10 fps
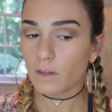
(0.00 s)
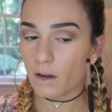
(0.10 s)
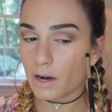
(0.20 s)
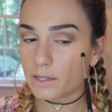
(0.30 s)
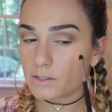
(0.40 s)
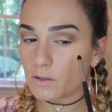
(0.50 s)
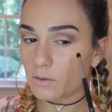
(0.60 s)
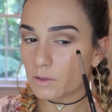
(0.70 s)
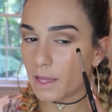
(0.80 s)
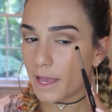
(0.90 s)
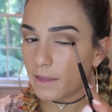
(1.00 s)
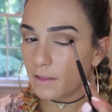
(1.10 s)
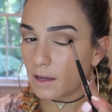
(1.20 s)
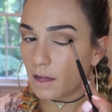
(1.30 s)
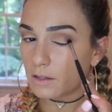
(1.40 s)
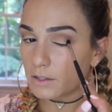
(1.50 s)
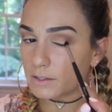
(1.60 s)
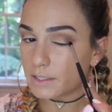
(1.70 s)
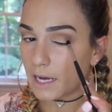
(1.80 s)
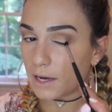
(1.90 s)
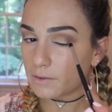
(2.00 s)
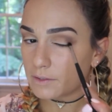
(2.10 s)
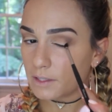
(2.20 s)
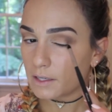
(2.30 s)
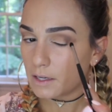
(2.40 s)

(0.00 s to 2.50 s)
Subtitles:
Alright, so laying the color down,